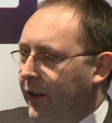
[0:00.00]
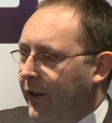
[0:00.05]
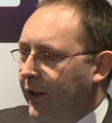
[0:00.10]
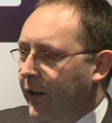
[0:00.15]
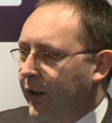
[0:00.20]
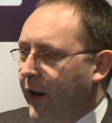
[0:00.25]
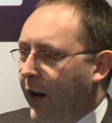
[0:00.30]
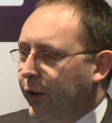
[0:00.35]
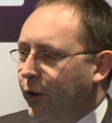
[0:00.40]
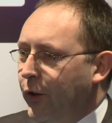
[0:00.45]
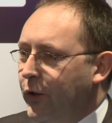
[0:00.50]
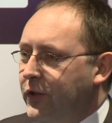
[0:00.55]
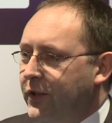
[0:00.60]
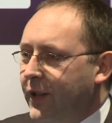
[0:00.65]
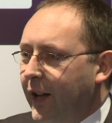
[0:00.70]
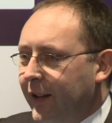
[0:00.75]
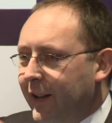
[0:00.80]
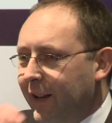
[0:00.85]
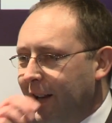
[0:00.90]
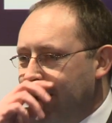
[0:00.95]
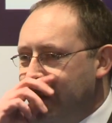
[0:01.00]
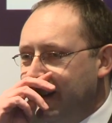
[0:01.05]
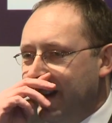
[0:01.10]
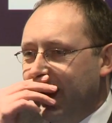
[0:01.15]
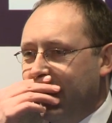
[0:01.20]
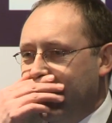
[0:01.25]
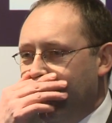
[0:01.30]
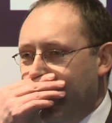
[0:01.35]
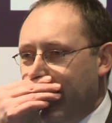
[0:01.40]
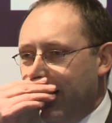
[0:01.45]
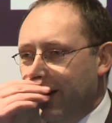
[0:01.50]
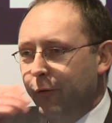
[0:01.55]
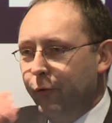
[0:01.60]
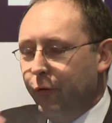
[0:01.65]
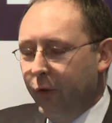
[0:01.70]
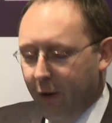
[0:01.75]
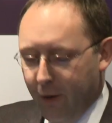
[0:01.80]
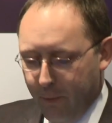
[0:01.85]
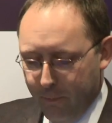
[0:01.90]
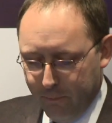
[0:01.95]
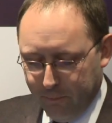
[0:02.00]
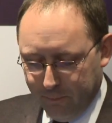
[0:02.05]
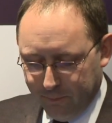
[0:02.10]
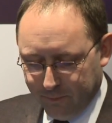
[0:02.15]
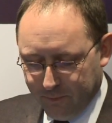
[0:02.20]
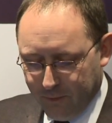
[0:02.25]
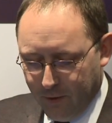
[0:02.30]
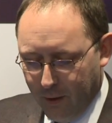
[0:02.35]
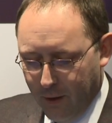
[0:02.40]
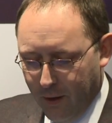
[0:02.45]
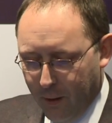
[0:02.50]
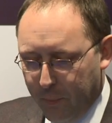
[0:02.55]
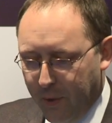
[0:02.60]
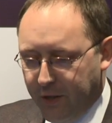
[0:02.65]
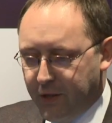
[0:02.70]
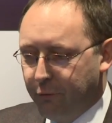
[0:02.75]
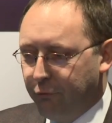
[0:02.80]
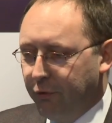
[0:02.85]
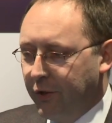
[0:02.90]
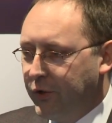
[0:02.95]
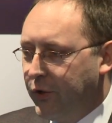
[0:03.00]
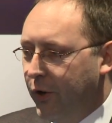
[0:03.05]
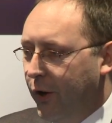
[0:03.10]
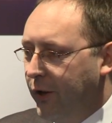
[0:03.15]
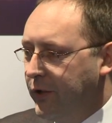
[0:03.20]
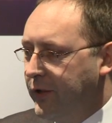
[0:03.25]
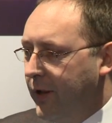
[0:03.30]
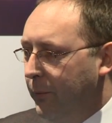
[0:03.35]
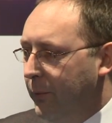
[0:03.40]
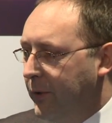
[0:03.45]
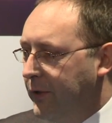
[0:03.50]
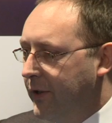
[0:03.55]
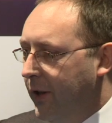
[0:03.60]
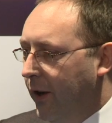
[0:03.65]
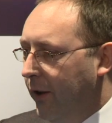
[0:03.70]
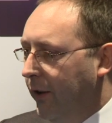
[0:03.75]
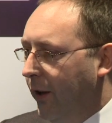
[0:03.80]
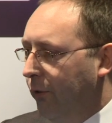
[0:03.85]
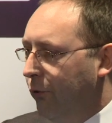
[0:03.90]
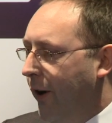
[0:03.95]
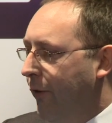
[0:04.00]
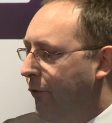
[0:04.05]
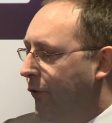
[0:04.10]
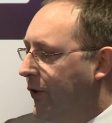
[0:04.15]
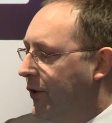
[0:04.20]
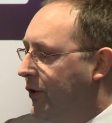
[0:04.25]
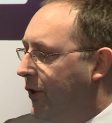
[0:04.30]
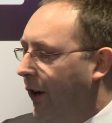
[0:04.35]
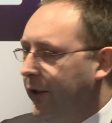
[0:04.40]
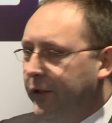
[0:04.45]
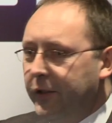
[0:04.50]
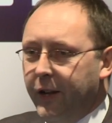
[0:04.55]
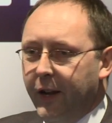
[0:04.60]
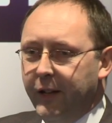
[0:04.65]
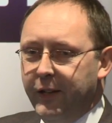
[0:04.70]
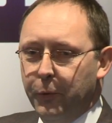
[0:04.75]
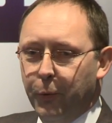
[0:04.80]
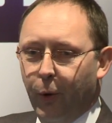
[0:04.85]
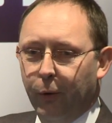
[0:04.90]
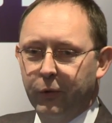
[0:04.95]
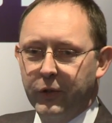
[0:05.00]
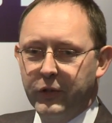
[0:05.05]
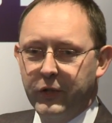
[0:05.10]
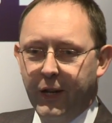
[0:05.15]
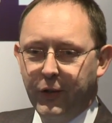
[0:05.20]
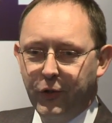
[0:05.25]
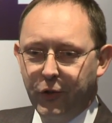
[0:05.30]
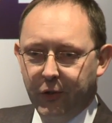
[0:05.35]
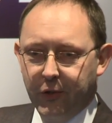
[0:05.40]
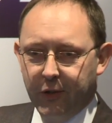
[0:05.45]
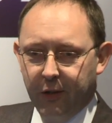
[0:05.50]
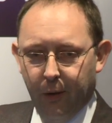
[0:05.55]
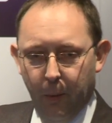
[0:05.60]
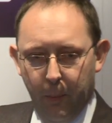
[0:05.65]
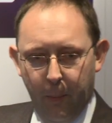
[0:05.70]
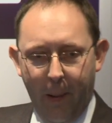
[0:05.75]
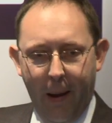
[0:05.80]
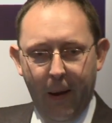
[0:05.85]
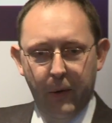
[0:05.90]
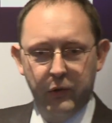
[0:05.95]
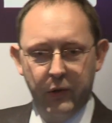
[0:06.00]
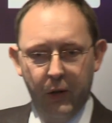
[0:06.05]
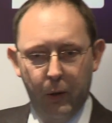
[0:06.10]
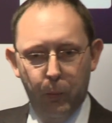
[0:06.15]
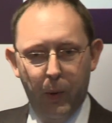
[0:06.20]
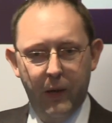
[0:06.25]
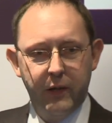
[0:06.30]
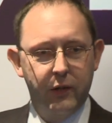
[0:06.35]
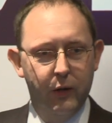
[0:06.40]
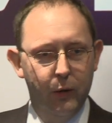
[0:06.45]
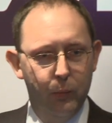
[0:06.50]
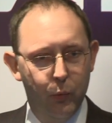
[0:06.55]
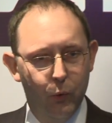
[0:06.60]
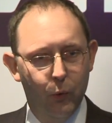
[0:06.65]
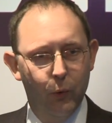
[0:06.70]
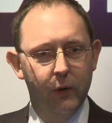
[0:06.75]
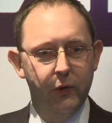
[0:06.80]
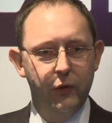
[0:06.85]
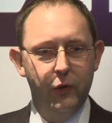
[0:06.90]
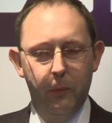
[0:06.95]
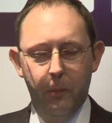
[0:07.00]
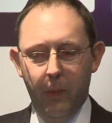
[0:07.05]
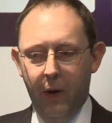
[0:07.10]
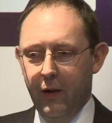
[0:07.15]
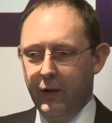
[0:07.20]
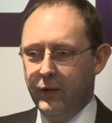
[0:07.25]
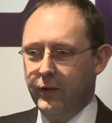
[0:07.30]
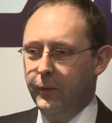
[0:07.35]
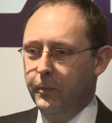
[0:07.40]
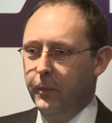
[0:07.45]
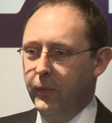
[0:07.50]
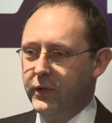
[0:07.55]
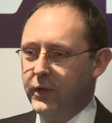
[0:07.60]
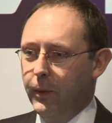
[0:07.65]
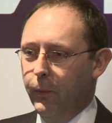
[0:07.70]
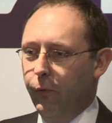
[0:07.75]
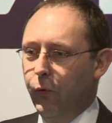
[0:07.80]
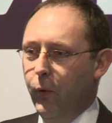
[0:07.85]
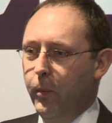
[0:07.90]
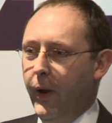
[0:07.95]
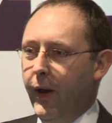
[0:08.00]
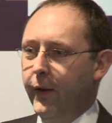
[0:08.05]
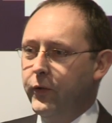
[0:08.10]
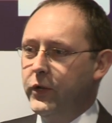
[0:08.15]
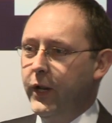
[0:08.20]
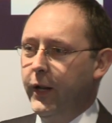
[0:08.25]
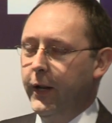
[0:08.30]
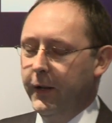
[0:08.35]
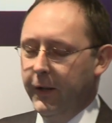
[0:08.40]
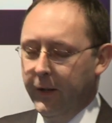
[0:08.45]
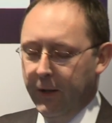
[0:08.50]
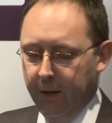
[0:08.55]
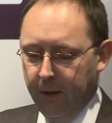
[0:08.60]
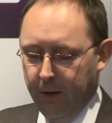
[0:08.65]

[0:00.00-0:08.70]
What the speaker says: And I used that classic kind of piece of research that was done that referenced 1981 recessions and the bouncing basketball, as some of you may have seen it.